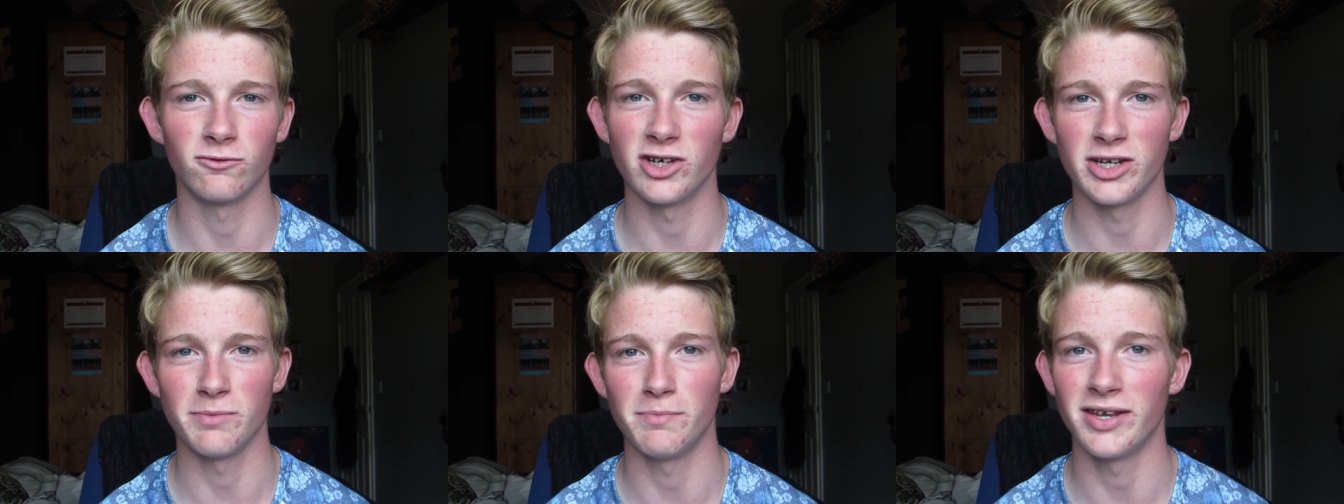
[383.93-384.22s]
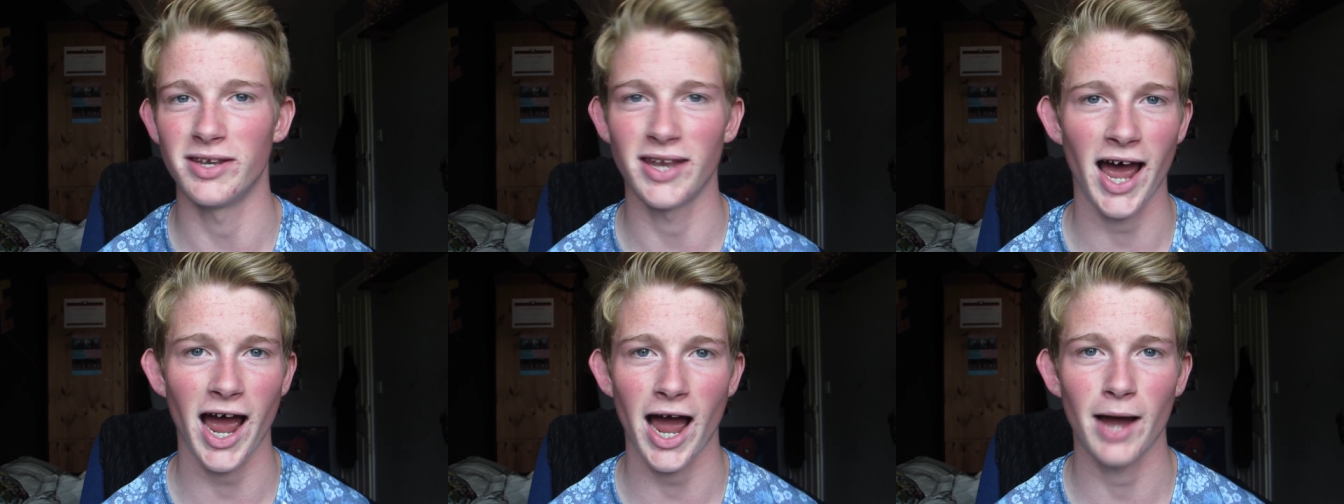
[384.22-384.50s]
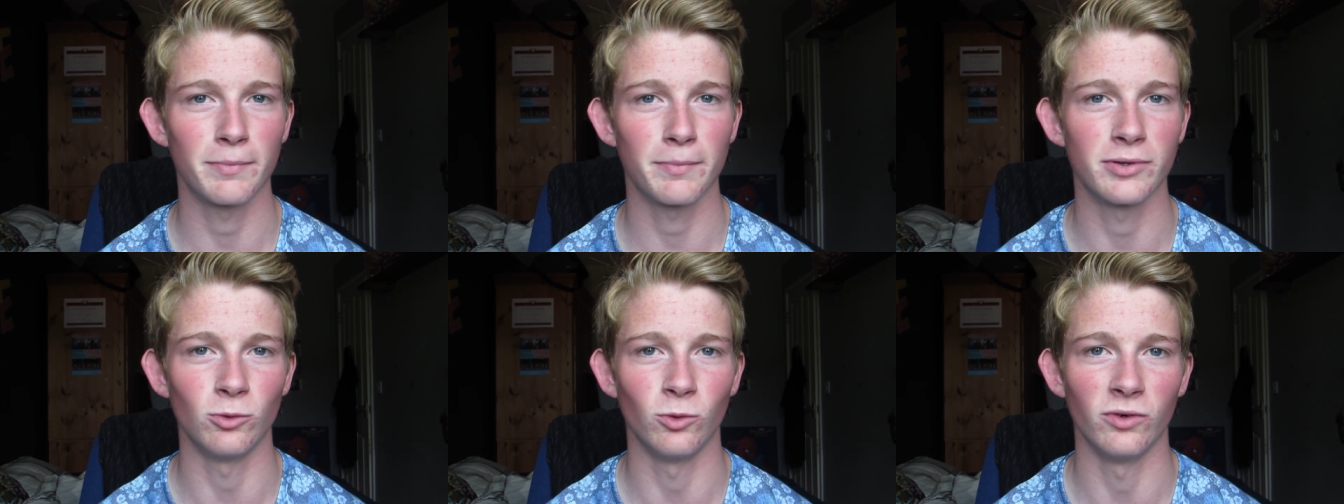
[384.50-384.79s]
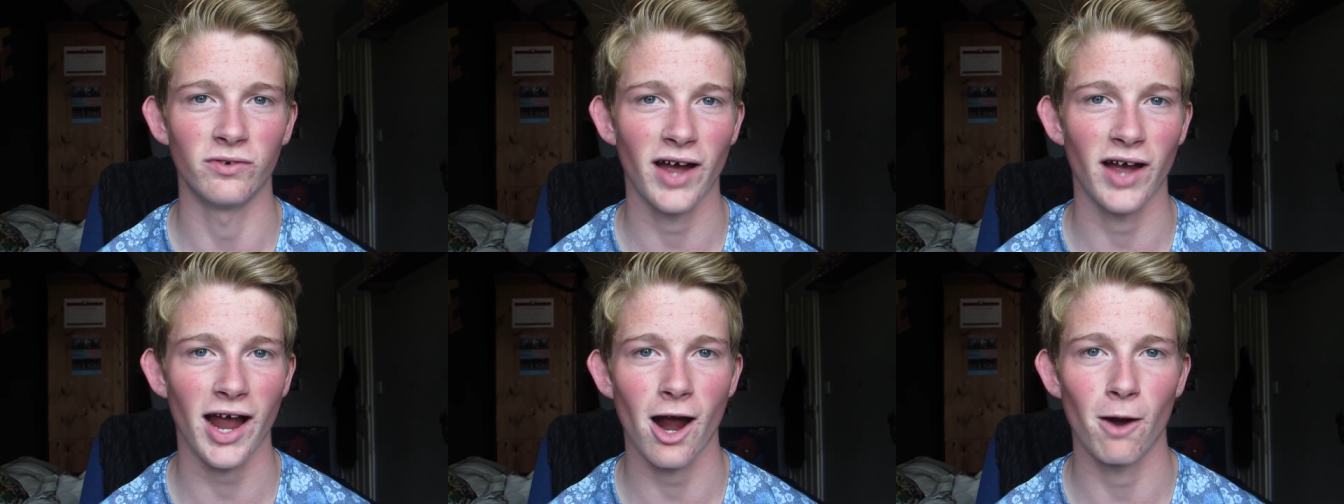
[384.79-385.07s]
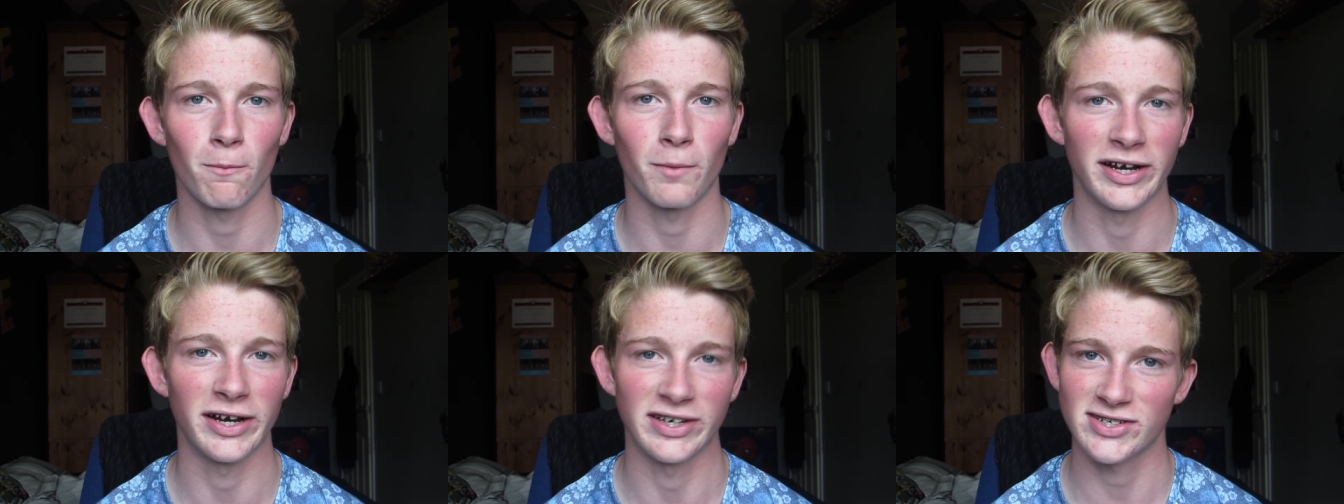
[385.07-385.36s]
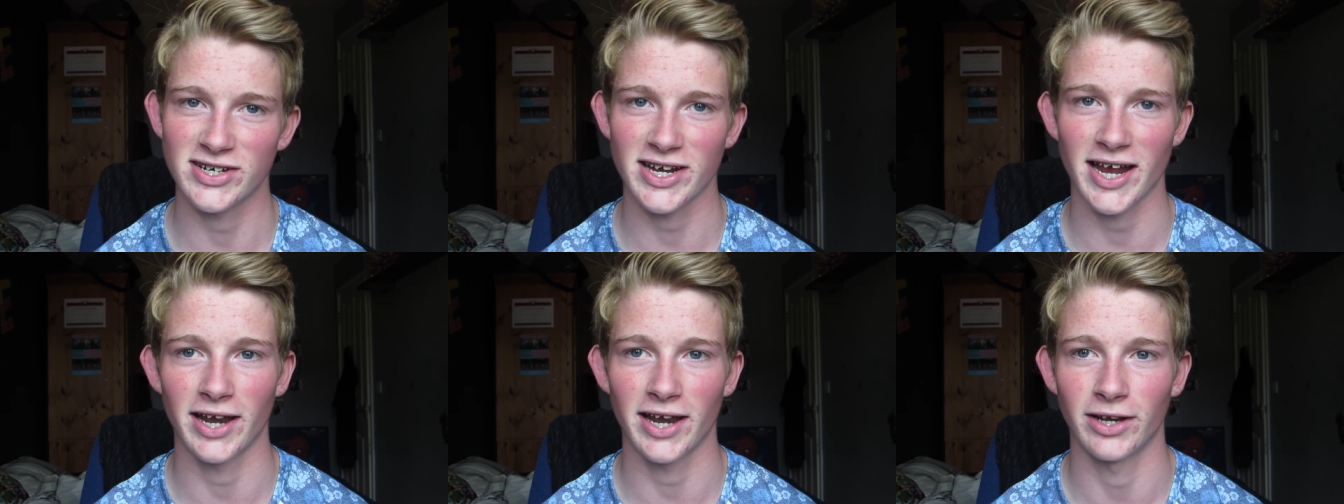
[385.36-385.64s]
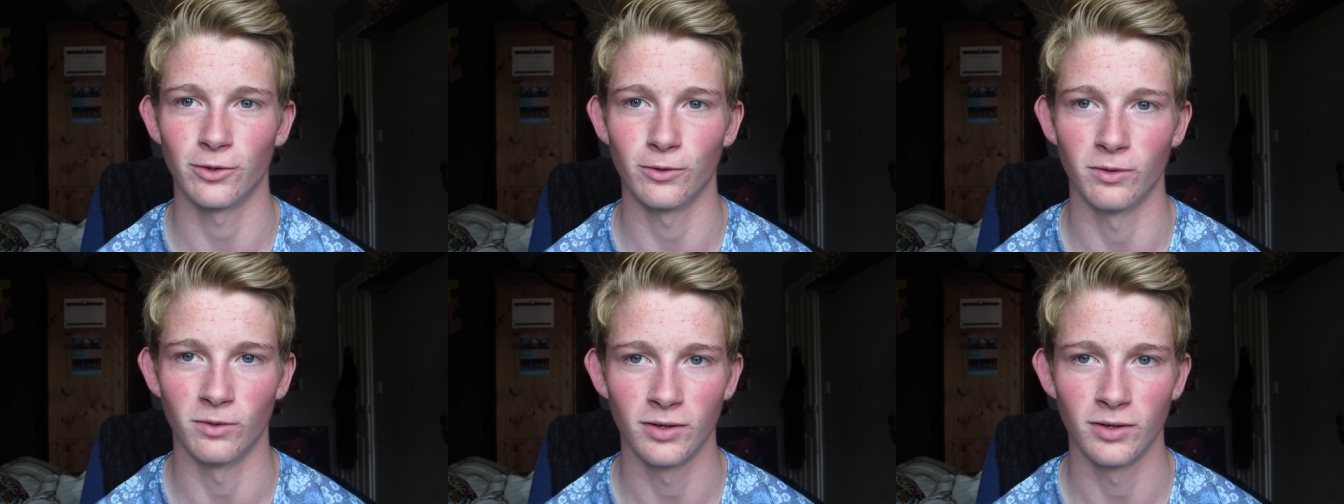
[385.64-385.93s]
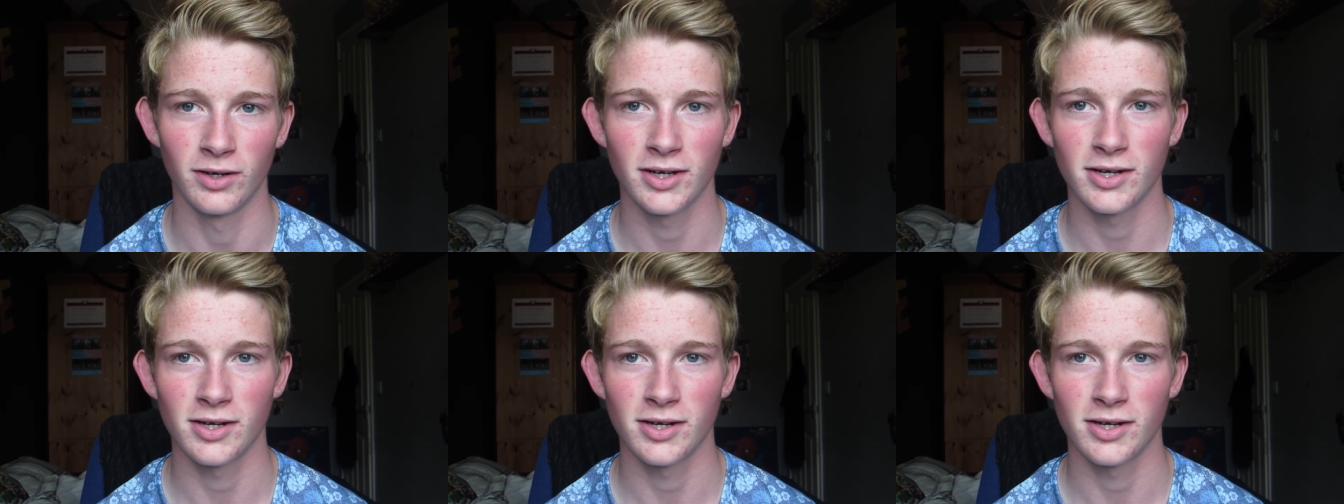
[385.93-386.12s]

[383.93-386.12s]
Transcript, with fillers: really been happy with how my channel